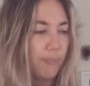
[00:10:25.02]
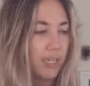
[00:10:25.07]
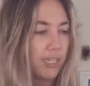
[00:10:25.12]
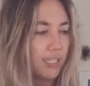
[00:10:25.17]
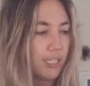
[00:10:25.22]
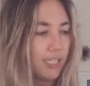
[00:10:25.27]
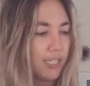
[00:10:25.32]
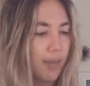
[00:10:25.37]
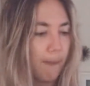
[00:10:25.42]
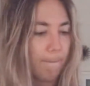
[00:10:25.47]

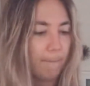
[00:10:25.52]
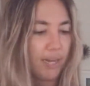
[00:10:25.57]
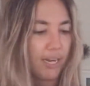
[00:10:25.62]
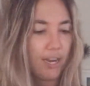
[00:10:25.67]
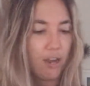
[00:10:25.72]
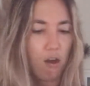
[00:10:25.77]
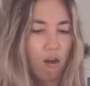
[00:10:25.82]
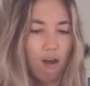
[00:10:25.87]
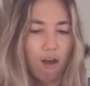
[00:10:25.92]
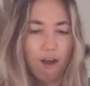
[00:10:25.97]

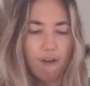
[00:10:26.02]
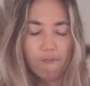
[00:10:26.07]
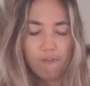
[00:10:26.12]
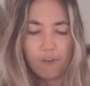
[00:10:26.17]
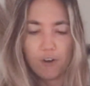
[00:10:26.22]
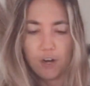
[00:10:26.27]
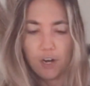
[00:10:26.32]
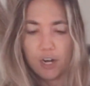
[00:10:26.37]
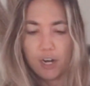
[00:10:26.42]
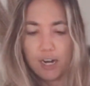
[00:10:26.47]
Somebody
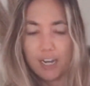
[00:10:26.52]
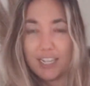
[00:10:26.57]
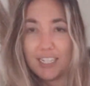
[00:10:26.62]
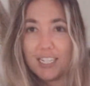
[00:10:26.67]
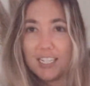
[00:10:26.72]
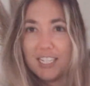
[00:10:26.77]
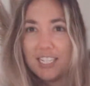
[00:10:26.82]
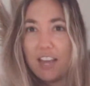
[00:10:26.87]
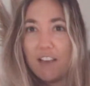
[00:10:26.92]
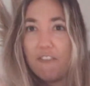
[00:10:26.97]
offered
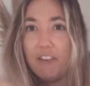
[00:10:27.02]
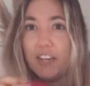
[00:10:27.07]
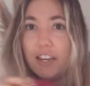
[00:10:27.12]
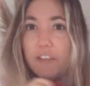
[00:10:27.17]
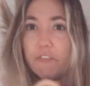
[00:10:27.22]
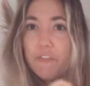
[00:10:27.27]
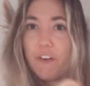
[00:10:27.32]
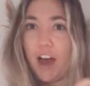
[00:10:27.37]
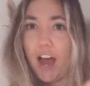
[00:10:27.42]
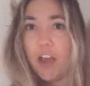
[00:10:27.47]

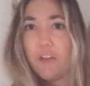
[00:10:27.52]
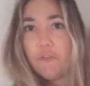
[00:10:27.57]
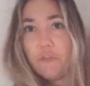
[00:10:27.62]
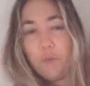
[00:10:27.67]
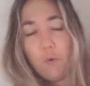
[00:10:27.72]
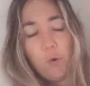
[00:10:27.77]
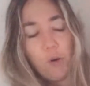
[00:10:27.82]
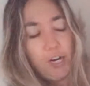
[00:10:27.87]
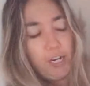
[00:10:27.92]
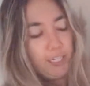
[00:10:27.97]
75
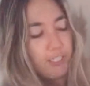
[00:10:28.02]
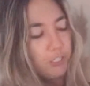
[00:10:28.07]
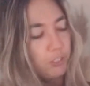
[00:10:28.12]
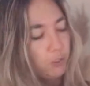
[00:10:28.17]
for it.